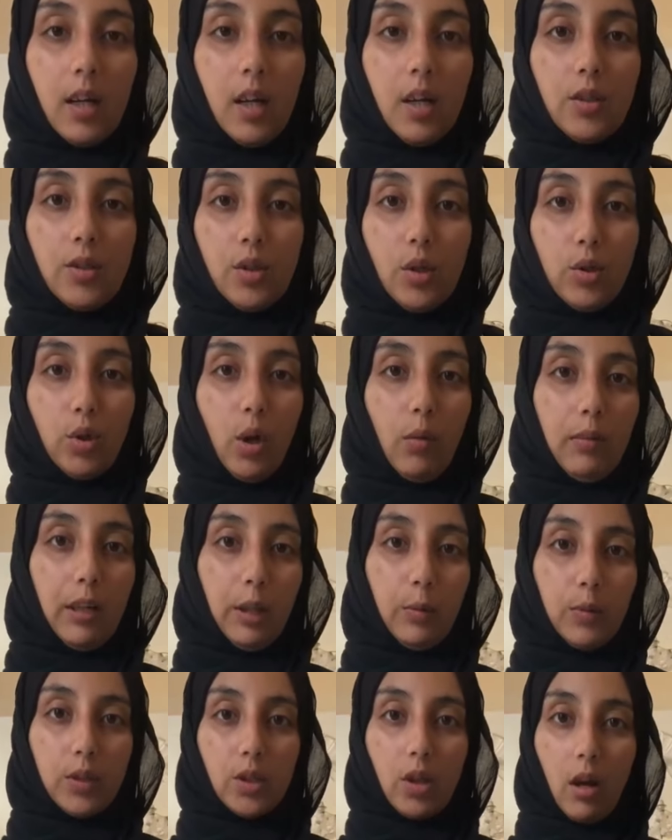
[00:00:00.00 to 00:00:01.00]
So normally you
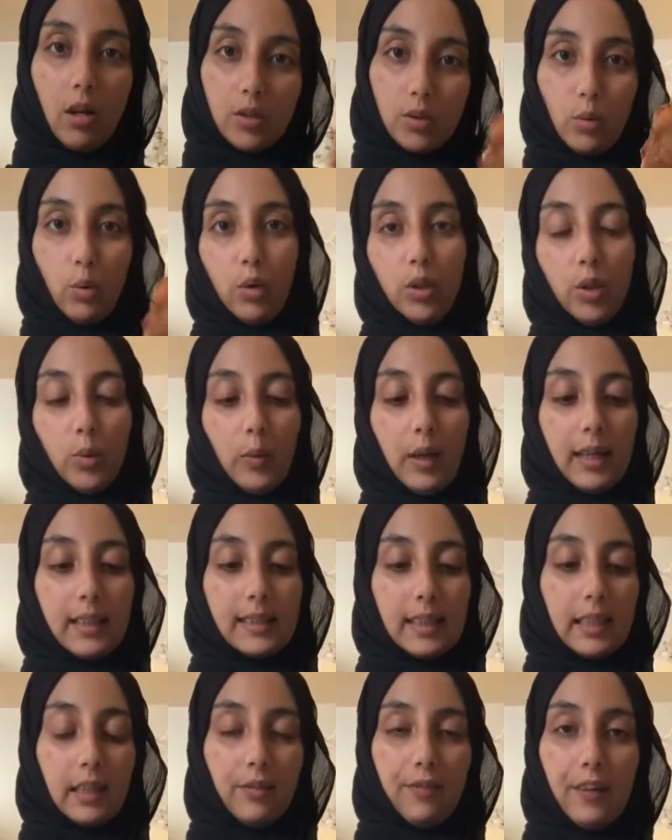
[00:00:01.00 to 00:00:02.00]
would toss all your wings
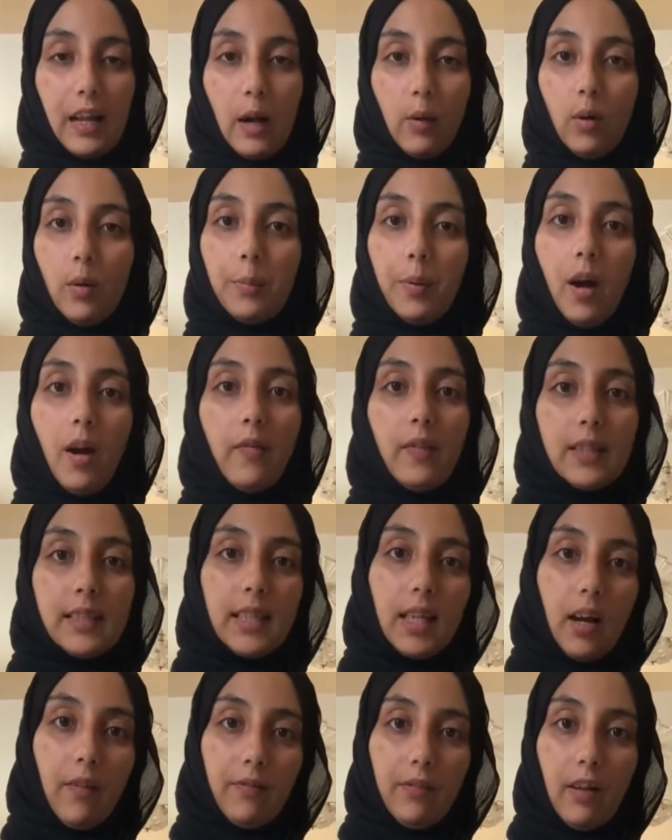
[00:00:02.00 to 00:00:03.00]
in the flour, but obviously
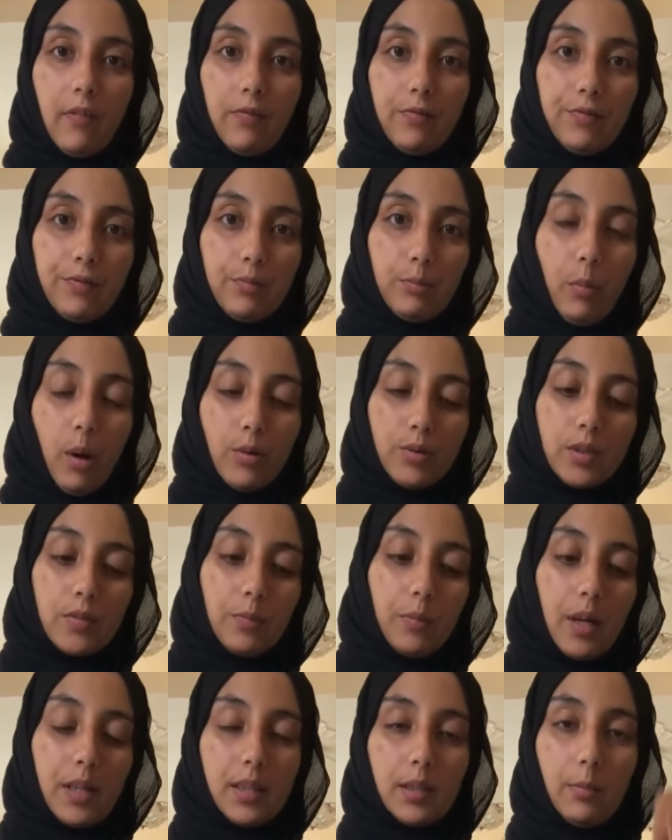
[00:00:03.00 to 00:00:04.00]
I've left most of
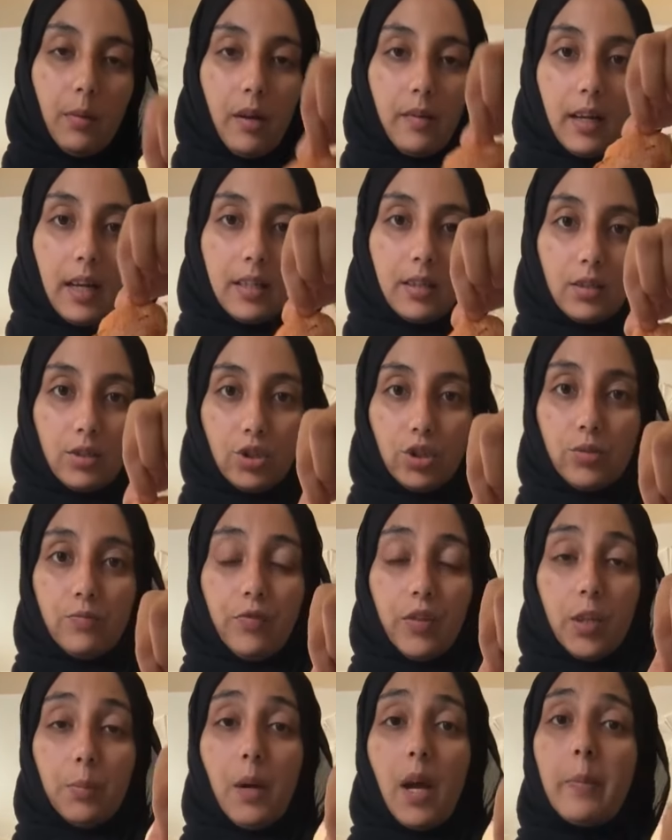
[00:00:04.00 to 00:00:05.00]
mine to marinate for
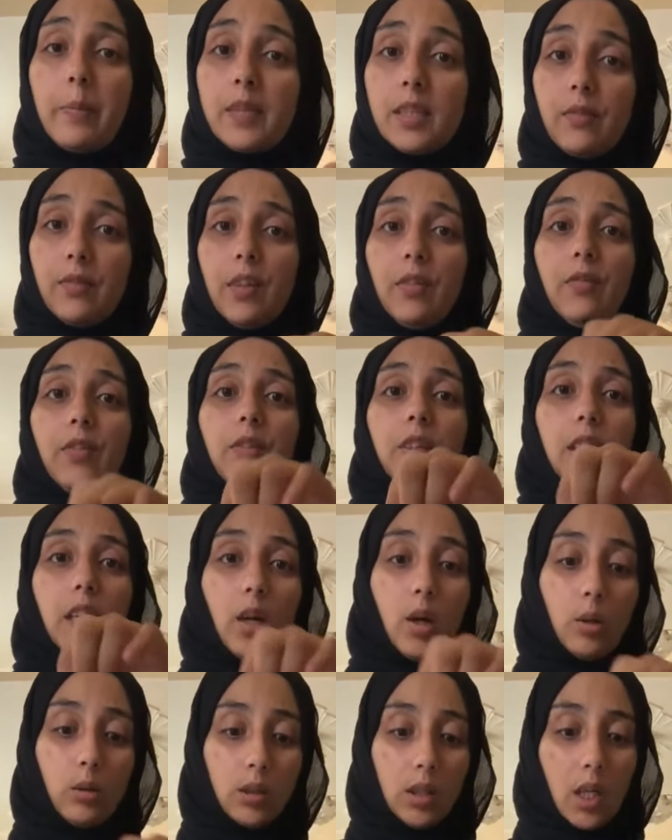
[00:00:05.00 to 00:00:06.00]
the purpose of the
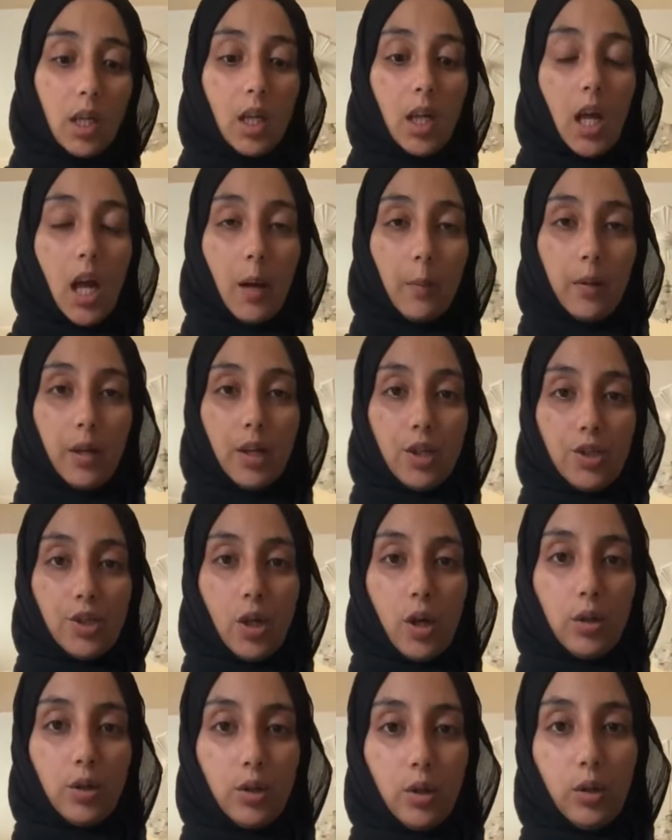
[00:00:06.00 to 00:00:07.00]
video. I'm going to show
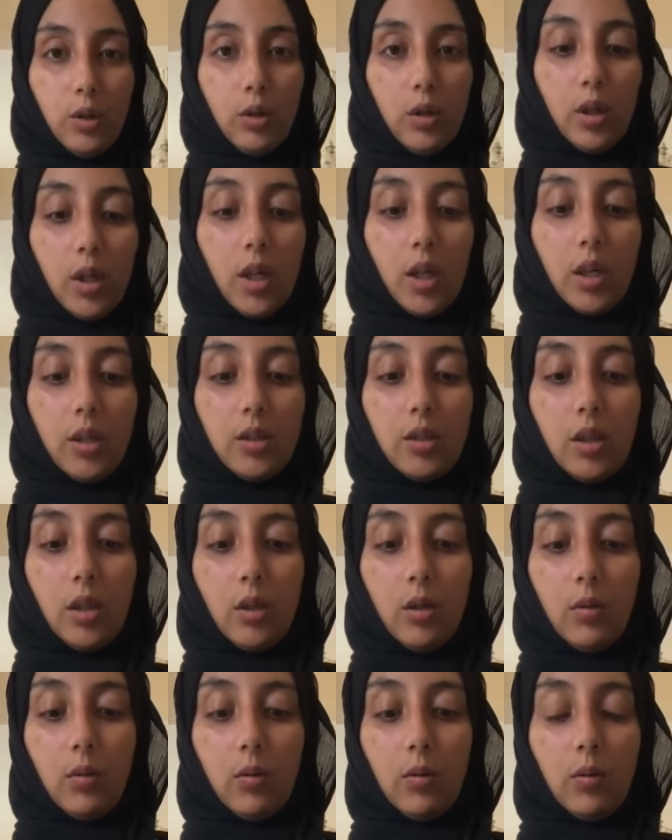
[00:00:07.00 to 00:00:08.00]
you.
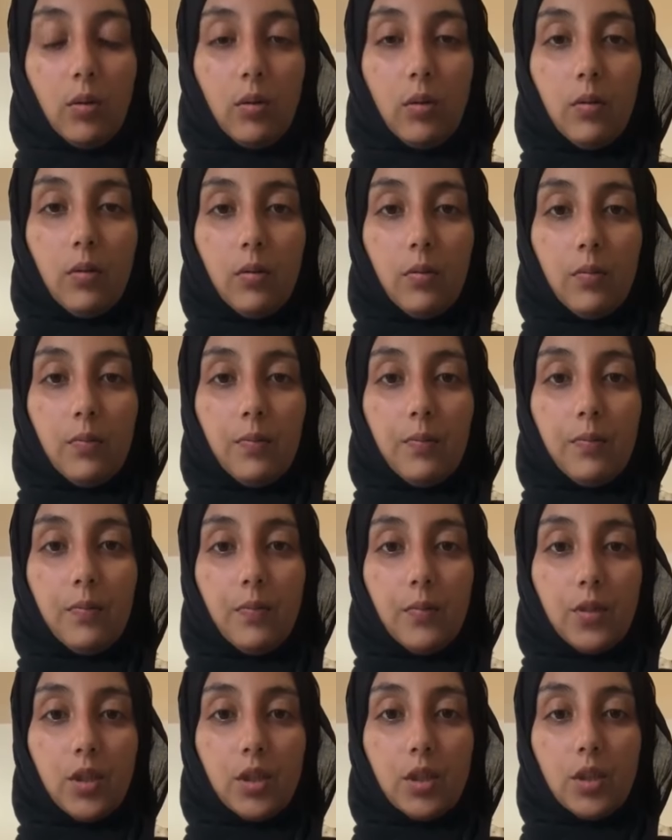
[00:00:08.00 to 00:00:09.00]
So
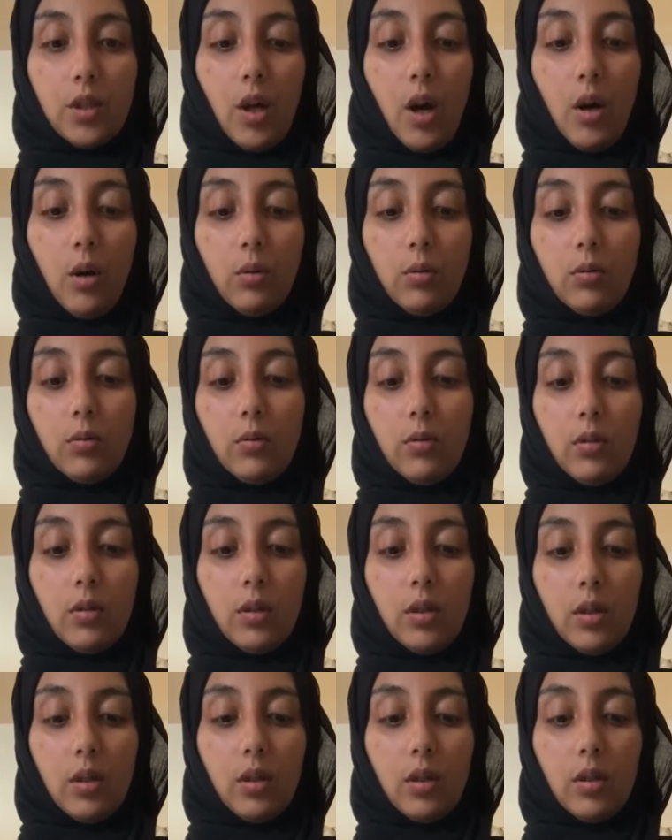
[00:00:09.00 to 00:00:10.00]
just coat
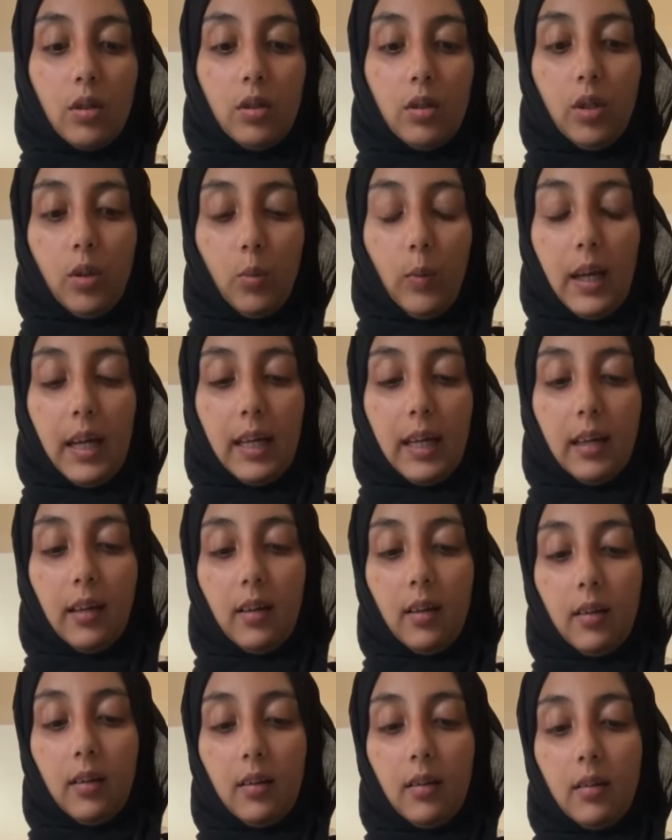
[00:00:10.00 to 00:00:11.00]
your wing,
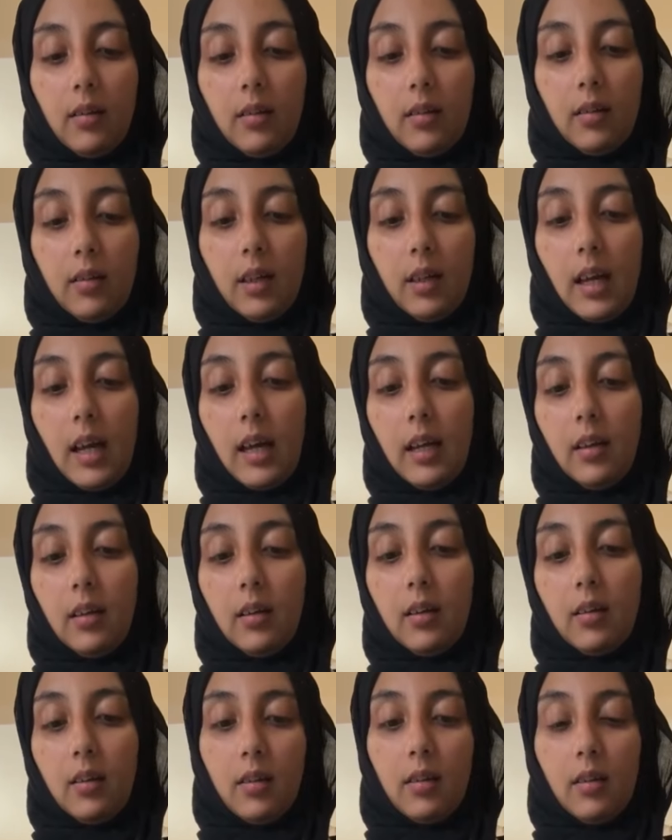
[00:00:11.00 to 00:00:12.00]
okay,
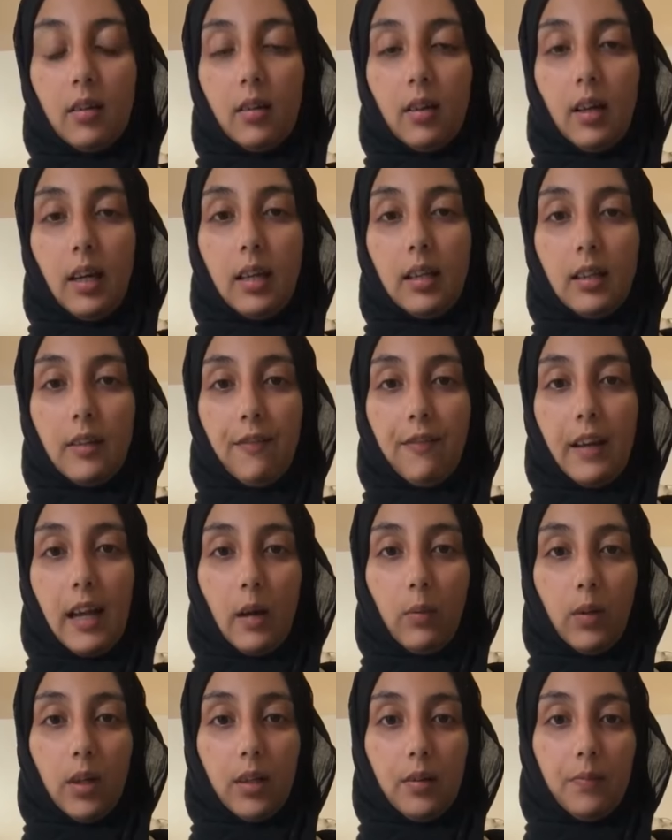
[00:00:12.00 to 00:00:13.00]
in the
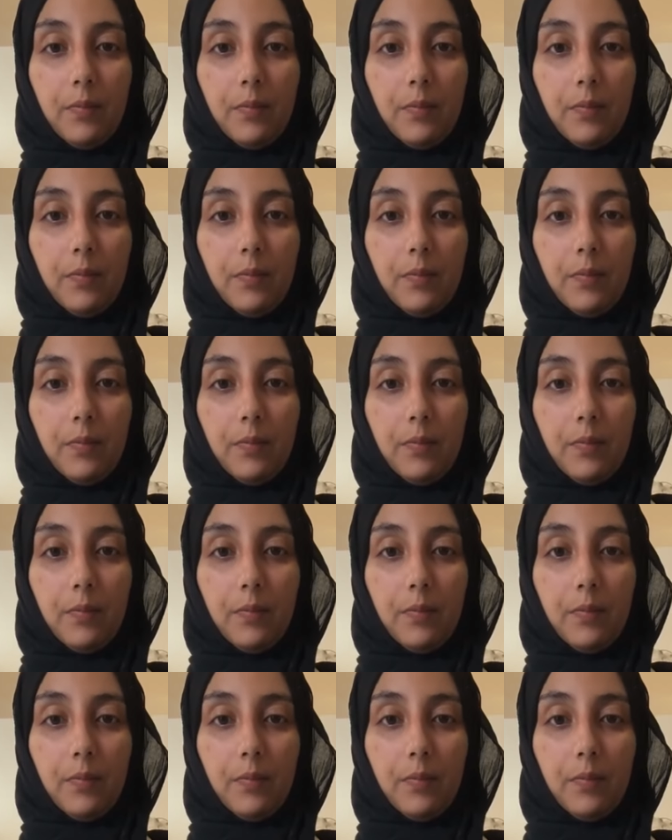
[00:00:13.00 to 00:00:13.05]
flour.